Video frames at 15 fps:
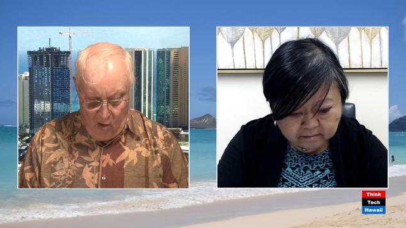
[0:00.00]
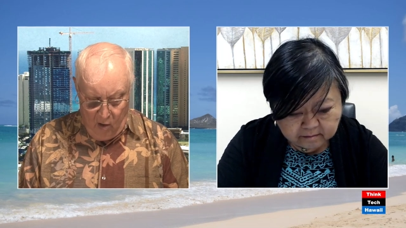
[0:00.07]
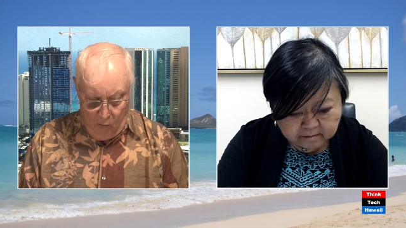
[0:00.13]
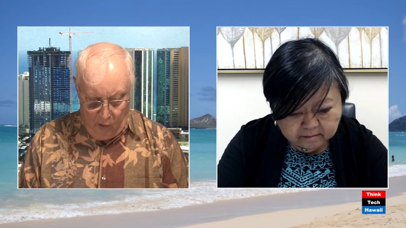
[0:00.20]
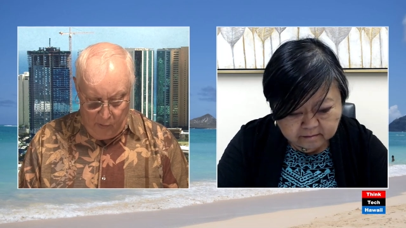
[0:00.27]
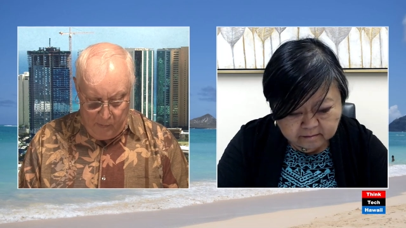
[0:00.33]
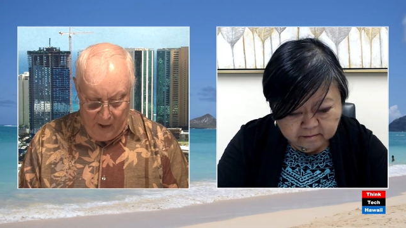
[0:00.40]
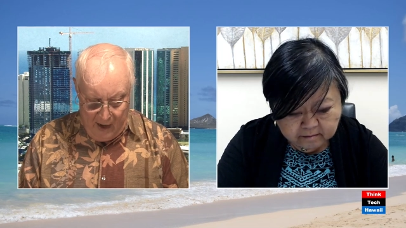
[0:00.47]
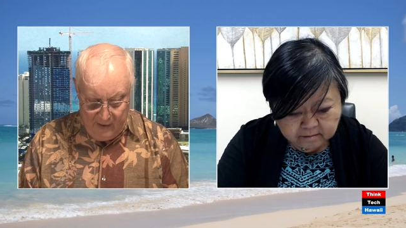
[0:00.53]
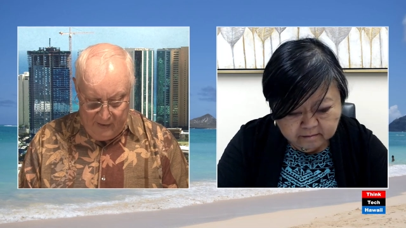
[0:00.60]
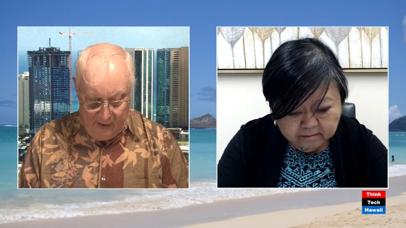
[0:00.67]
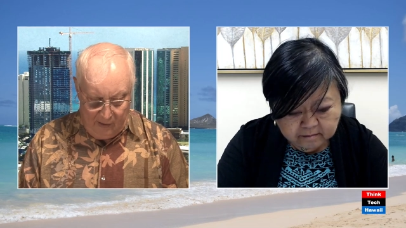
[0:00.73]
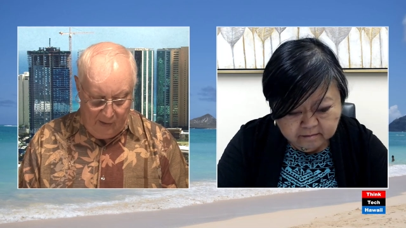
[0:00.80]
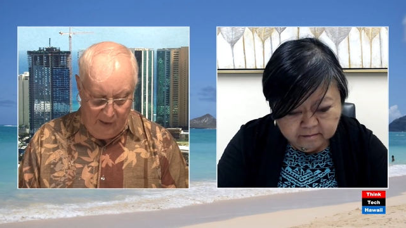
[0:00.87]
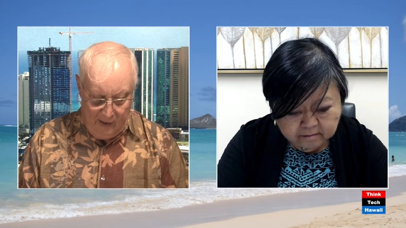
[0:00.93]
Speaker 1: which
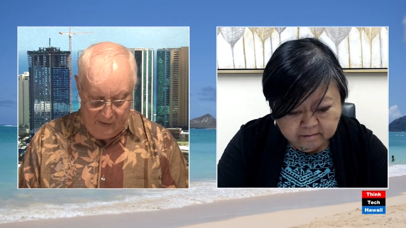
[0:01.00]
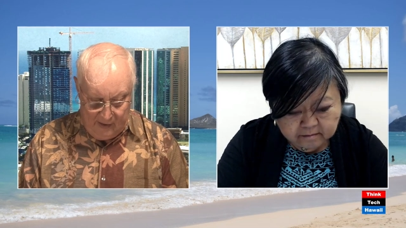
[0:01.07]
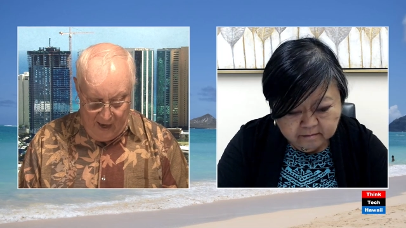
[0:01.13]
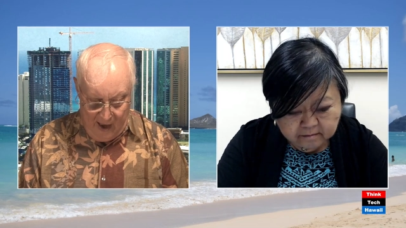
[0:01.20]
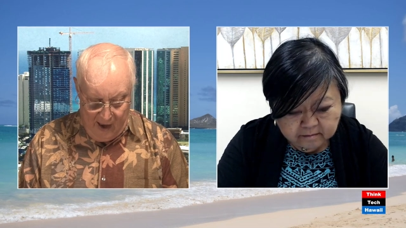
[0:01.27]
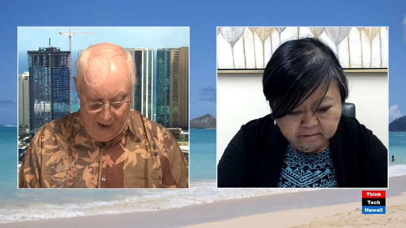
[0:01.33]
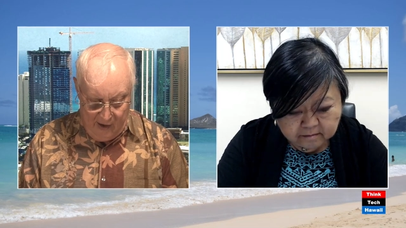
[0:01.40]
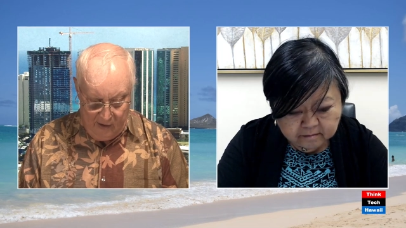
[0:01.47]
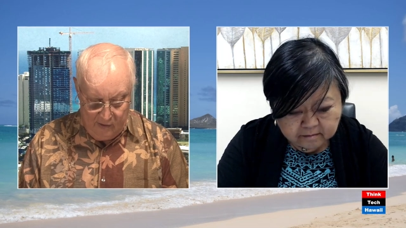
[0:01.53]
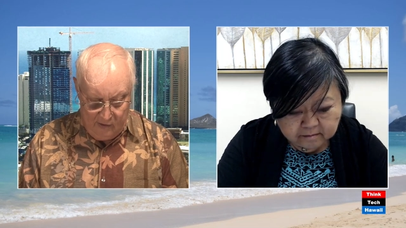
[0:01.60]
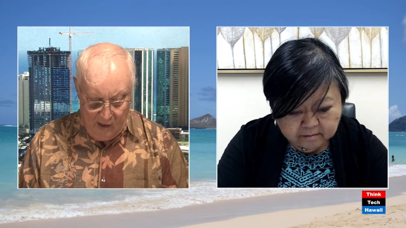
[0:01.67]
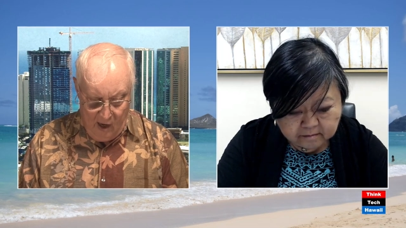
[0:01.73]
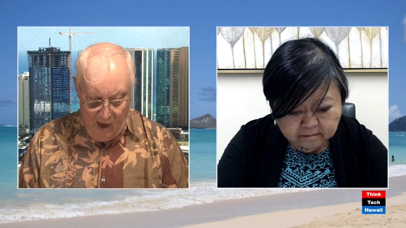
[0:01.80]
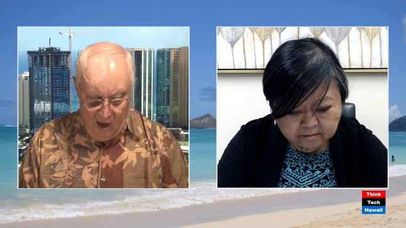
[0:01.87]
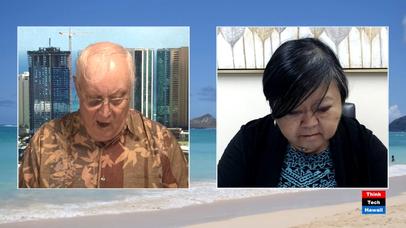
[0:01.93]
basically says
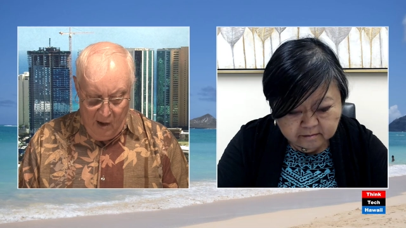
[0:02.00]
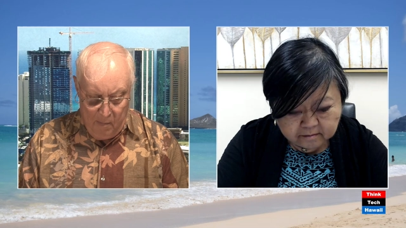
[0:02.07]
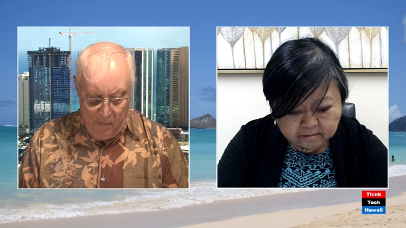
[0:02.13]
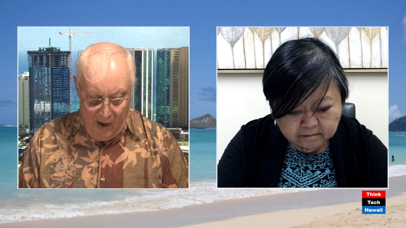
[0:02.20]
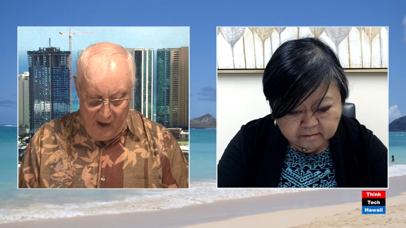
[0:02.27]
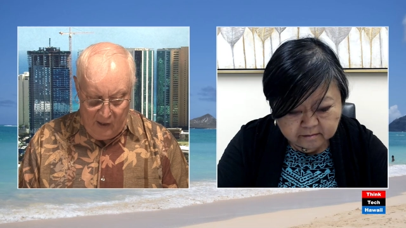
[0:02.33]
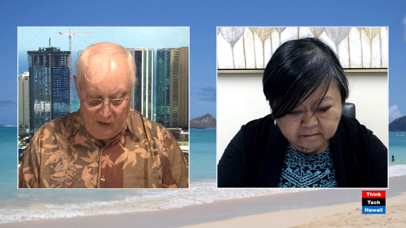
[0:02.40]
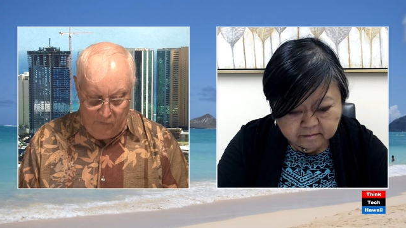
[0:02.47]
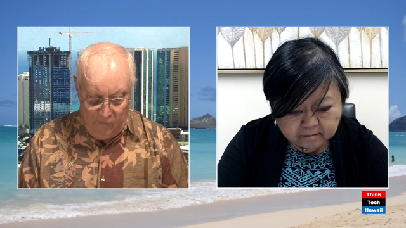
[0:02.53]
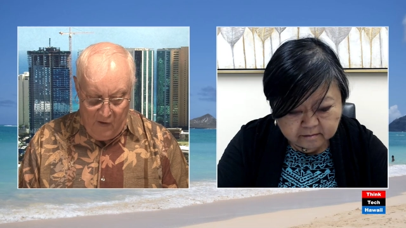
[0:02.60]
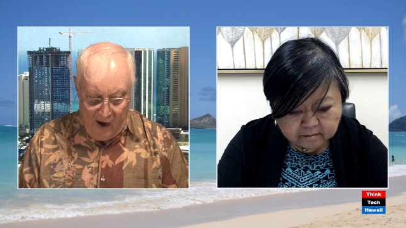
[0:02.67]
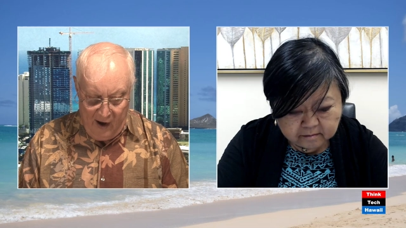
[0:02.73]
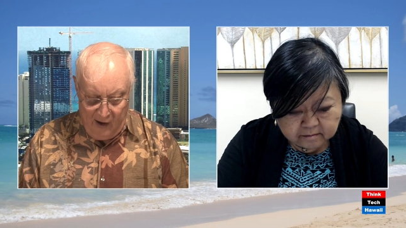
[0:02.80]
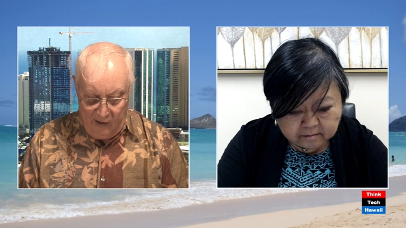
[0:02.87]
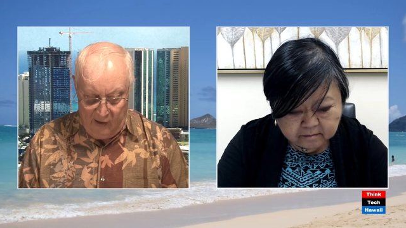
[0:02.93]
makes
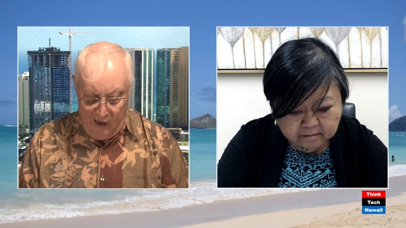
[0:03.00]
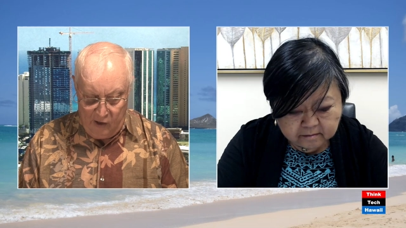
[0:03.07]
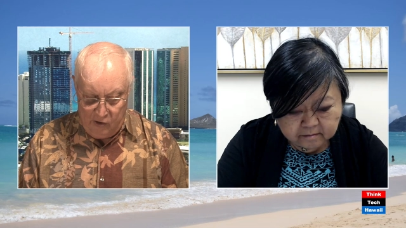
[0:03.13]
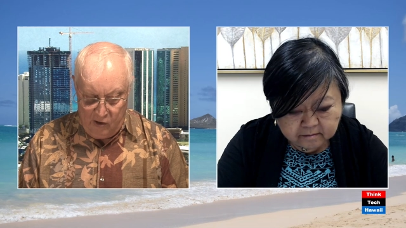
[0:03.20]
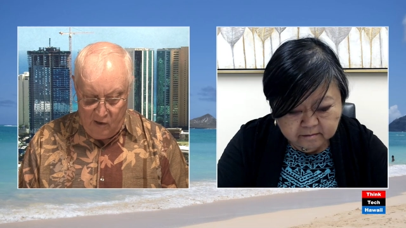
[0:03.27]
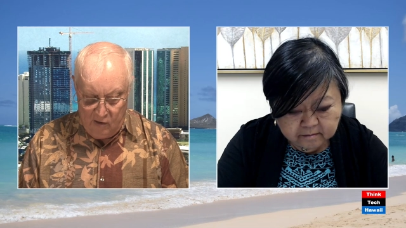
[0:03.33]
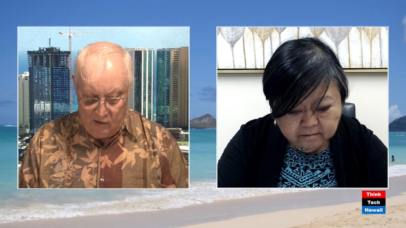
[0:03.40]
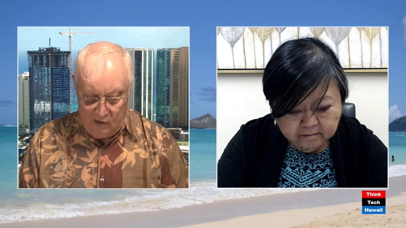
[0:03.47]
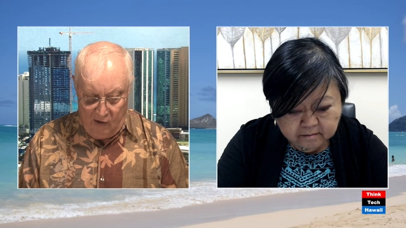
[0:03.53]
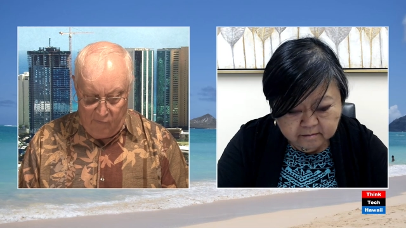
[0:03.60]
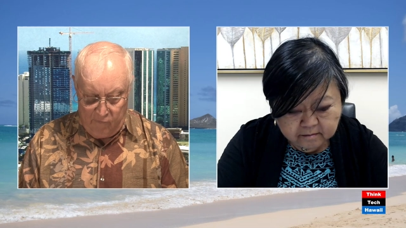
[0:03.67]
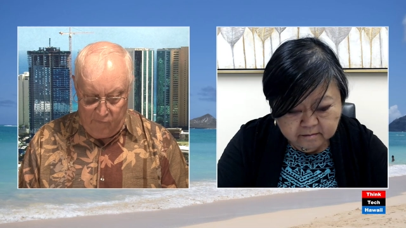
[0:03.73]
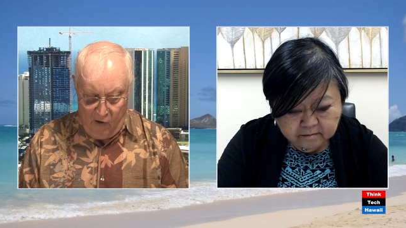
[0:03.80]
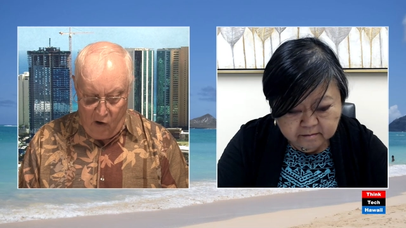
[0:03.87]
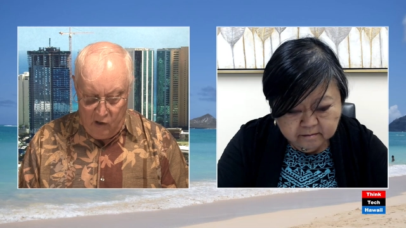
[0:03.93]
violations of
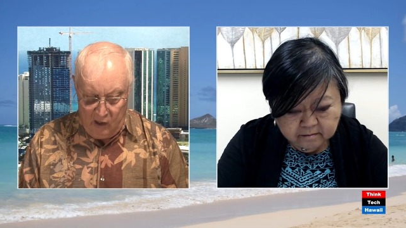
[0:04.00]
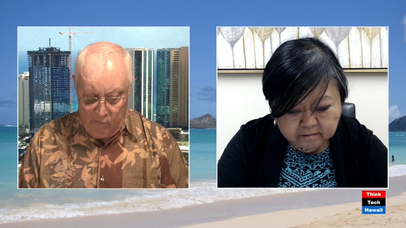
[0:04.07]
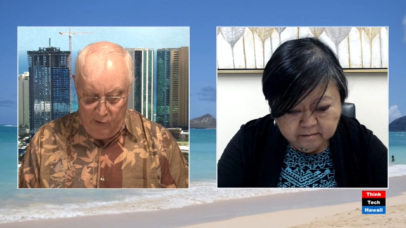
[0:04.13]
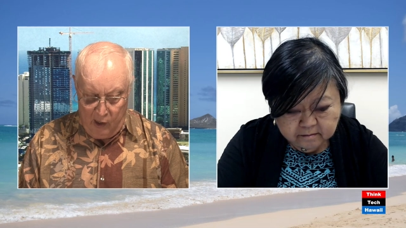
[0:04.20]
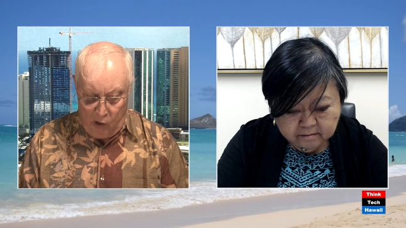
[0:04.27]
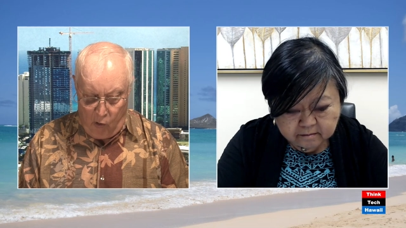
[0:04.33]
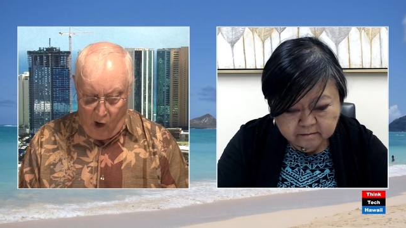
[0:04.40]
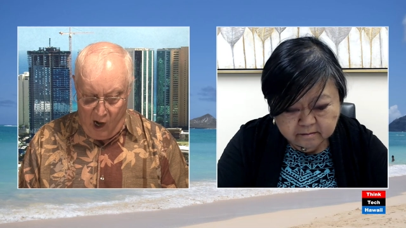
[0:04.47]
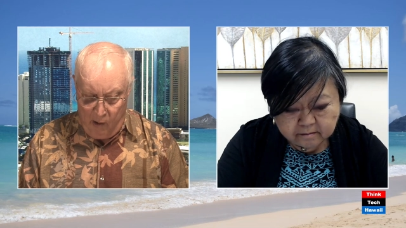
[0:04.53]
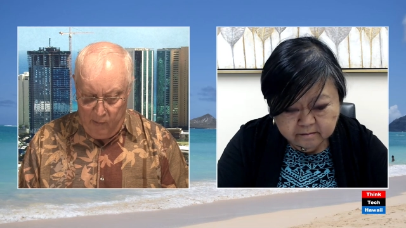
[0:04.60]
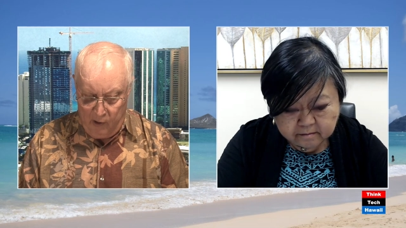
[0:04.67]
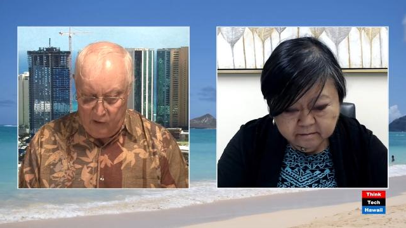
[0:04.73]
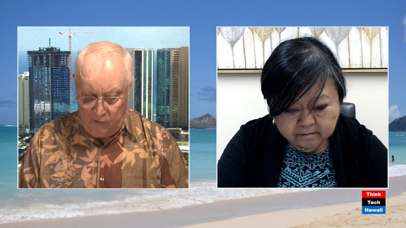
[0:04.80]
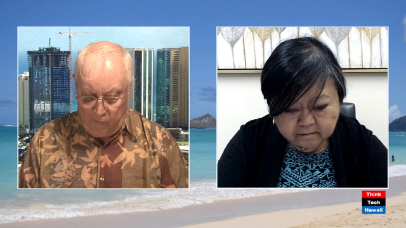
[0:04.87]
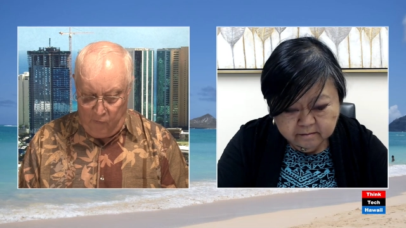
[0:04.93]
voting
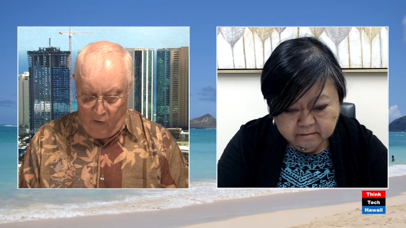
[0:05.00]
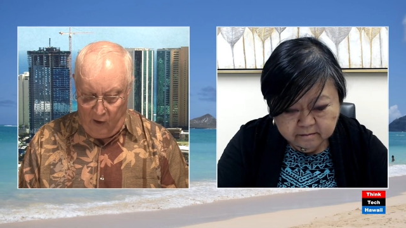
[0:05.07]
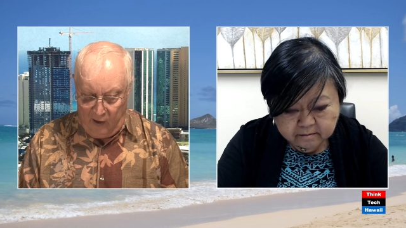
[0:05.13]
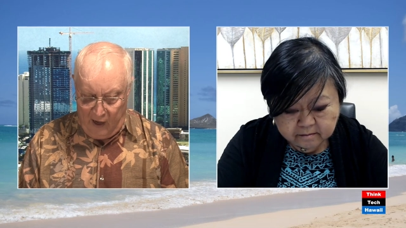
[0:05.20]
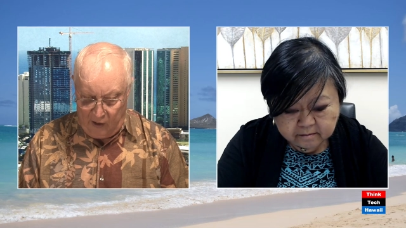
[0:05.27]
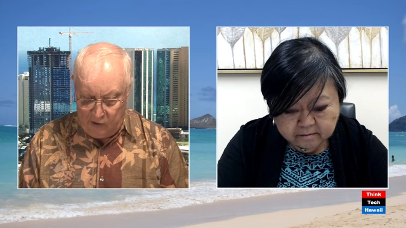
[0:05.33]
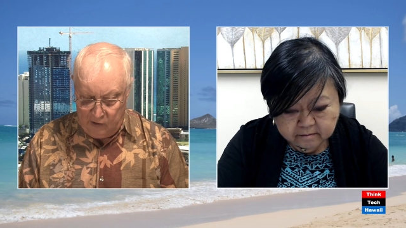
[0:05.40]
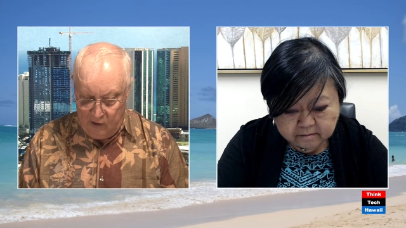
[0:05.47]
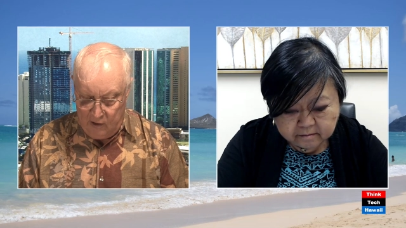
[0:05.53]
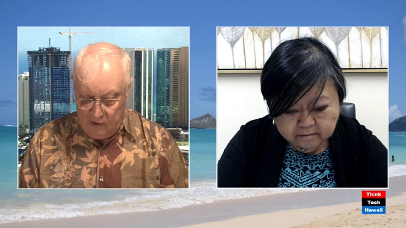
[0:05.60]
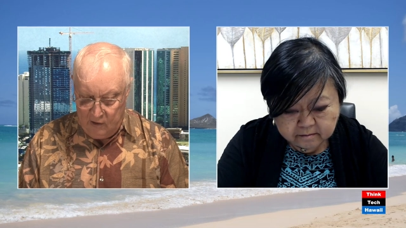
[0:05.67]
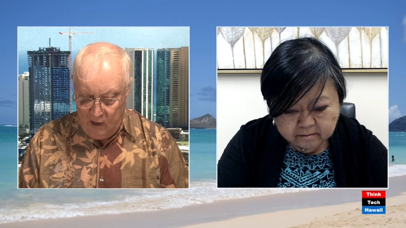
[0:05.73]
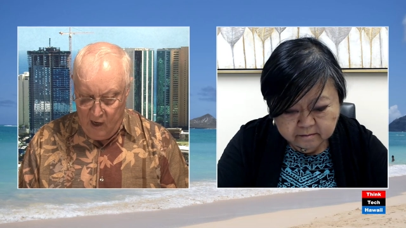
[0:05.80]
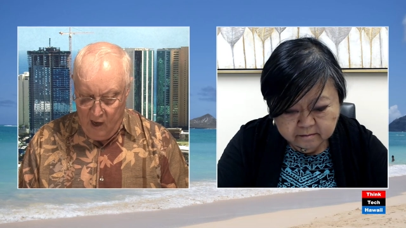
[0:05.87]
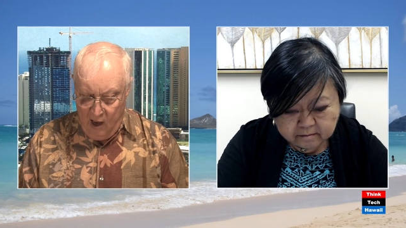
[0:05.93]
requirements for elections